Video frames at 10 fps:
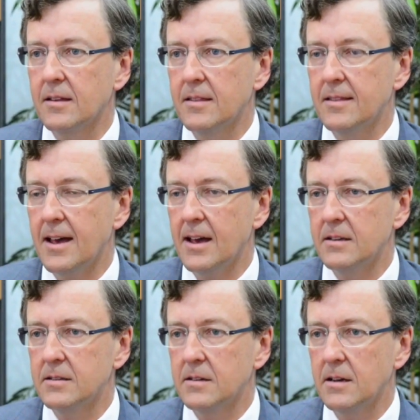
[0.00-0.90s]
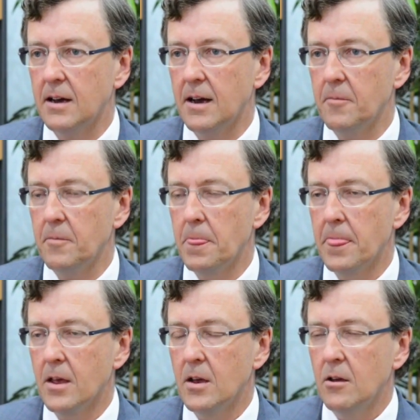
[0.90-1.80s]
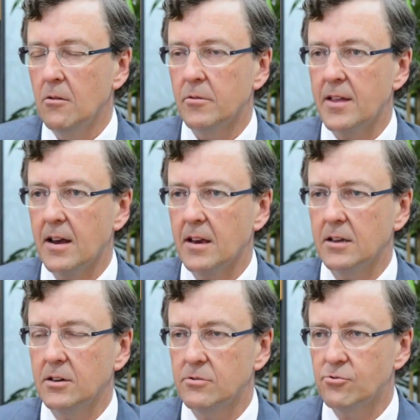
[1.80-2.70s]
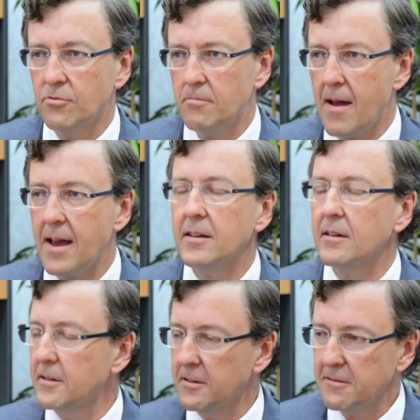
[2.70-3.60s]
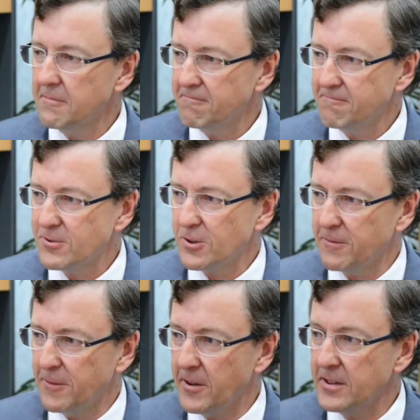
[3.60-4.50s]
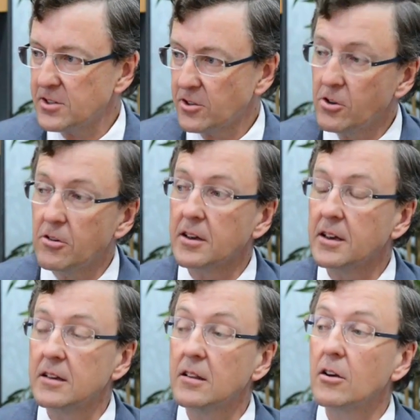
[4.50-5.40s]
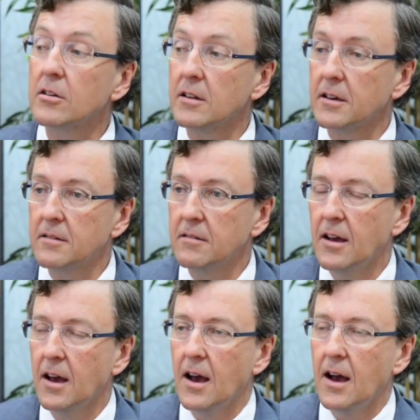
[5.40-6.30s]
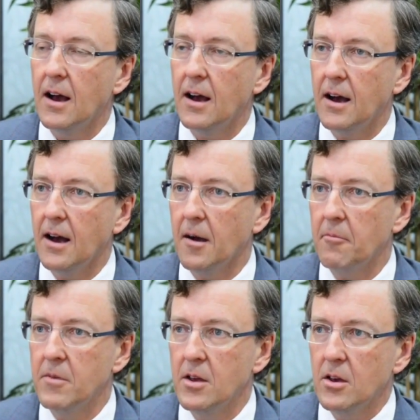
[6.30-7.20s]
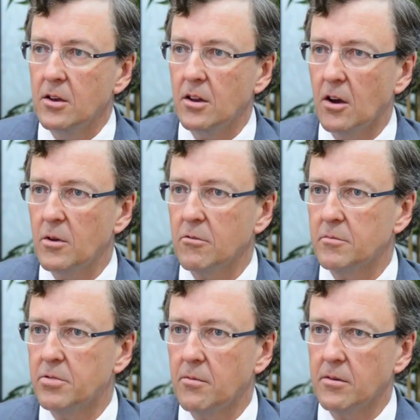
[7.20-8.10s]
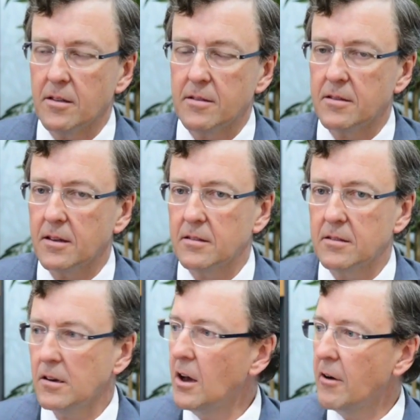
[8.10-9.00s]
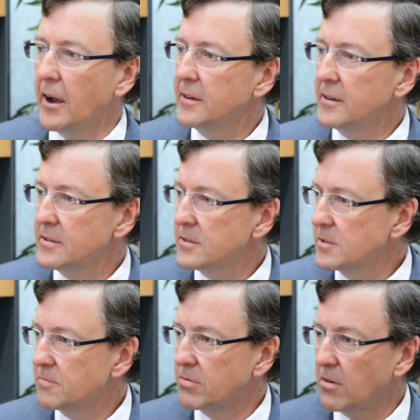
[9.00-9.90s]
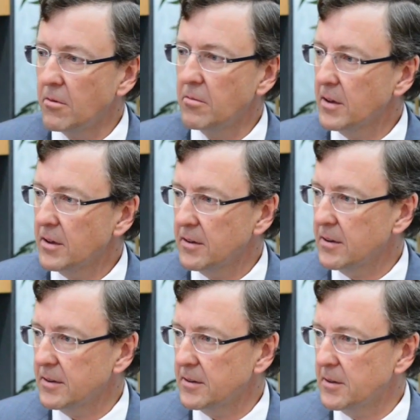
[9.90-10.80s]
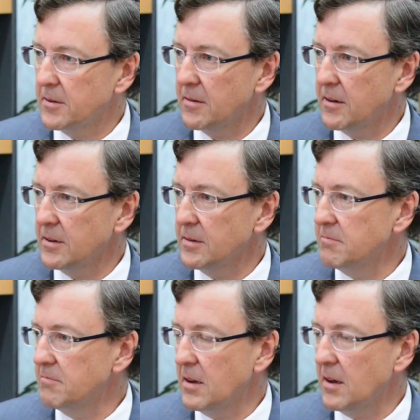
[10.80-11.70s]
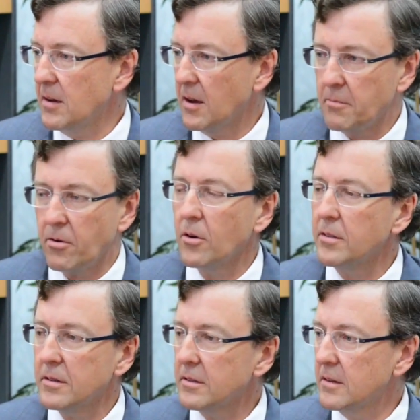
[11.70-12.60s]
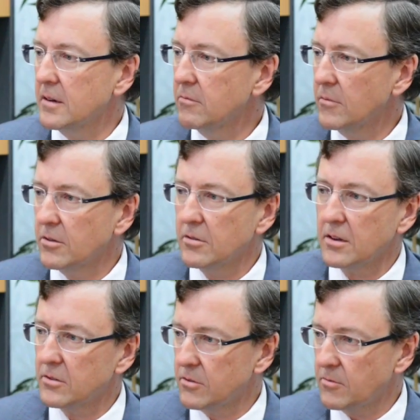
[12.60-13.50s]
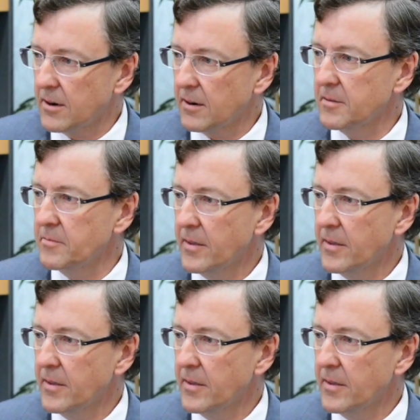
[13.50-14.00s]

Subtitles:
that without any dramatic sort of events occurring here locally, you know, we would probably think the low 80s is probably a point that, that we could get to readily.